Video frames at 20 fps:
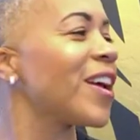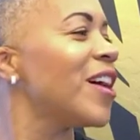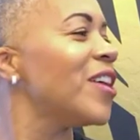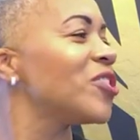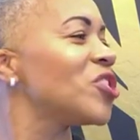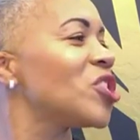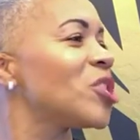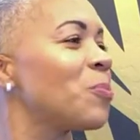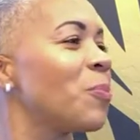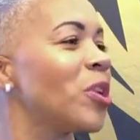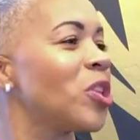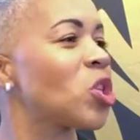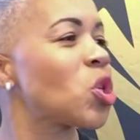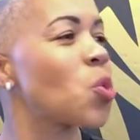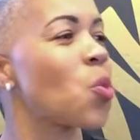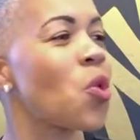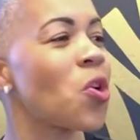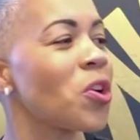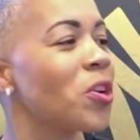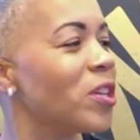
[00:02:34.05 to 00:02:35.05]
I'll just be
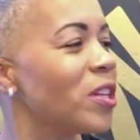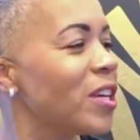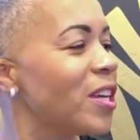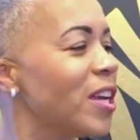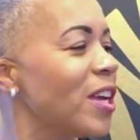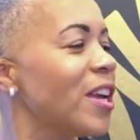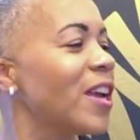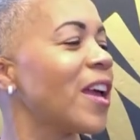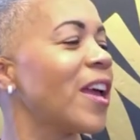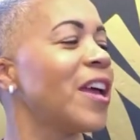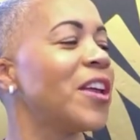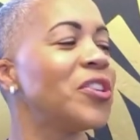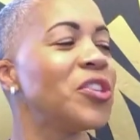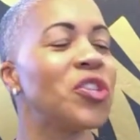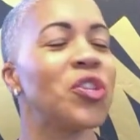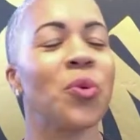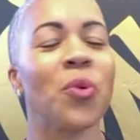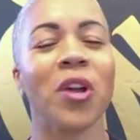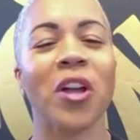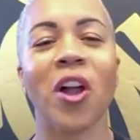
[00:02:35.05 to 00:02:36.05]
twirling and
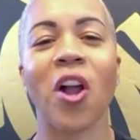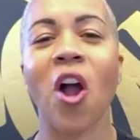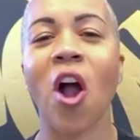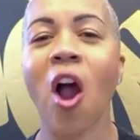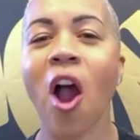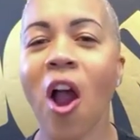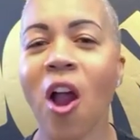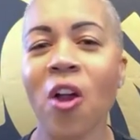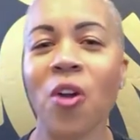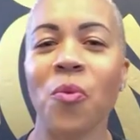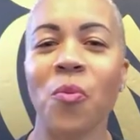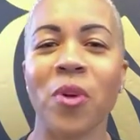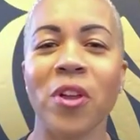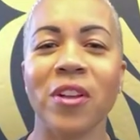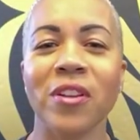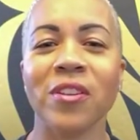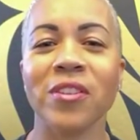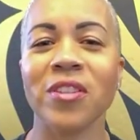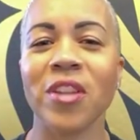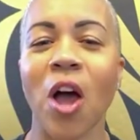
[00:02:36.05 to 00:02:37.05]
doing
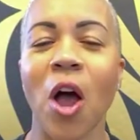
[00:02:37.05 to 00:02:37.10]
cartwheels